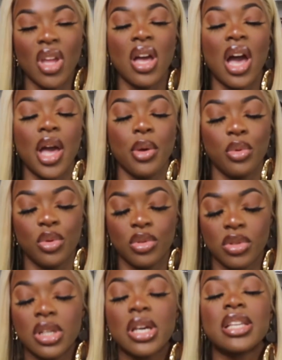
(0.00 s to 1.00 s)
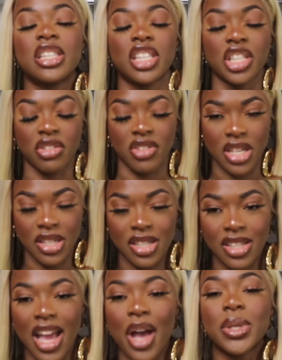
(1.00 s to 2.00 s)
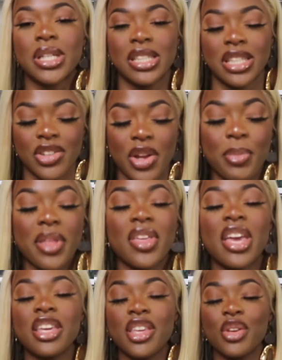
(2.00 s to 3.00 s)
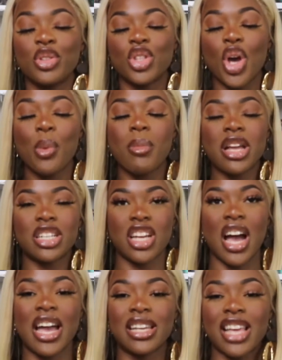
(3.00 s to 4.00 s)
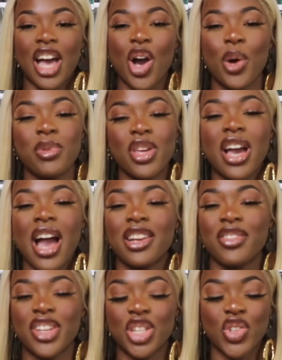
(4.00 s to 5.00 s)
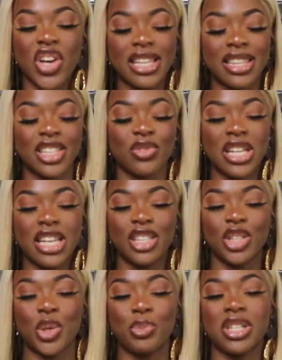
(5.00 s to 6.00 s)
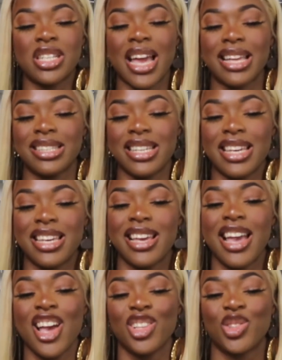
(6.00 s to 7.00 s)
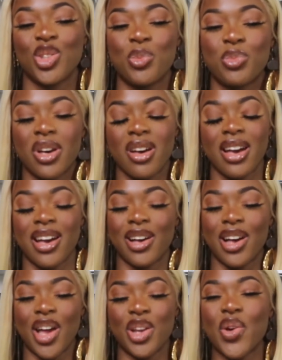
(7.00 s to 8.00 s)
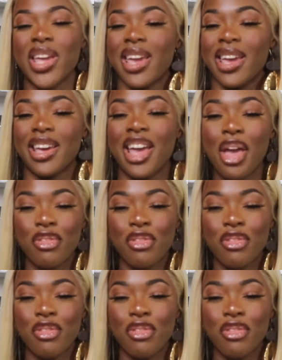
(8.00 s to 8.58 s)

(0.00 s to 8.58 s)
I will consider it. But thank you so much, guys. I hope you kind of enjoyed this really super chatty, super annoying